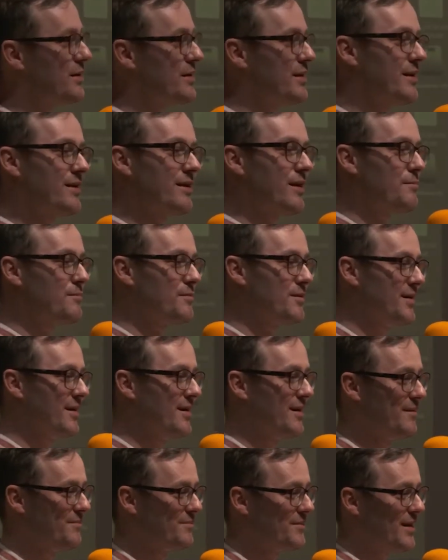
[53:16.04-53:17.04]
but then
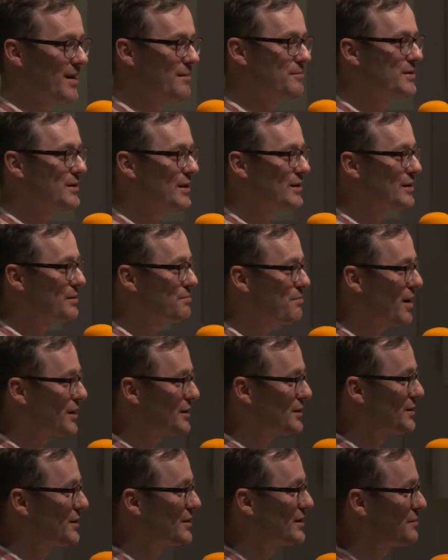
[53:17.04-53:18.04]
I'm such a
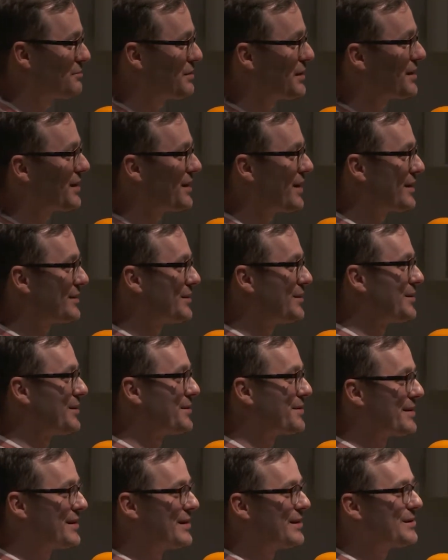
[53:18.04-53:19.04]
passionate speaker, I don't
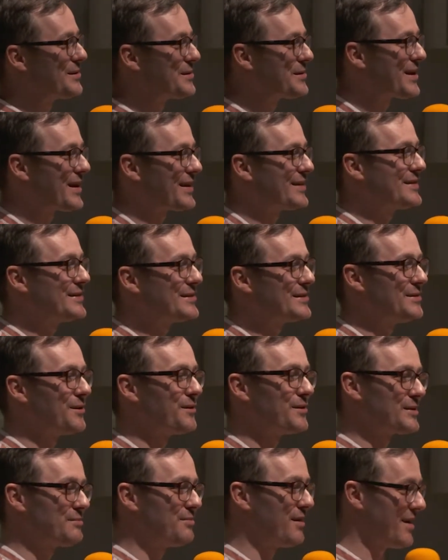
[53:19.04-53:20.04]
really look at these
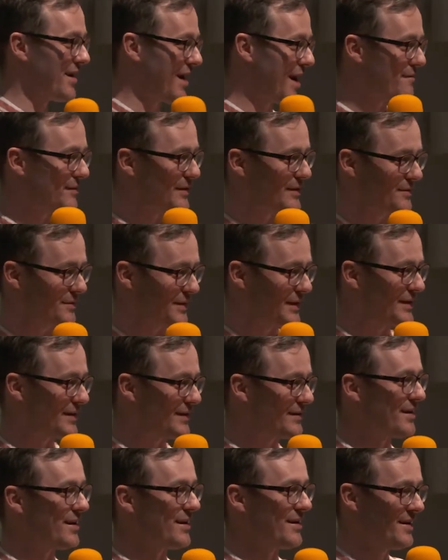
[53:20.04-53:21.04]
notes, but I have it
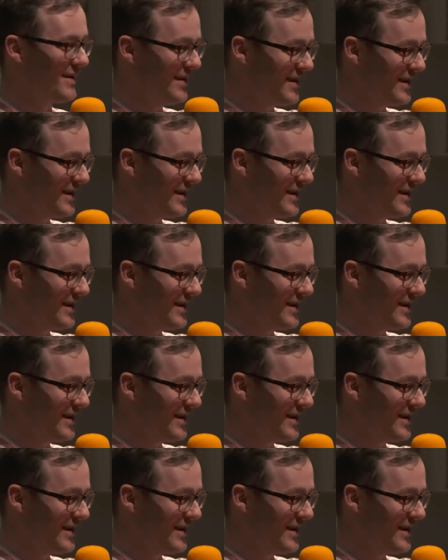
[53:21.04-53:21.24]
written there,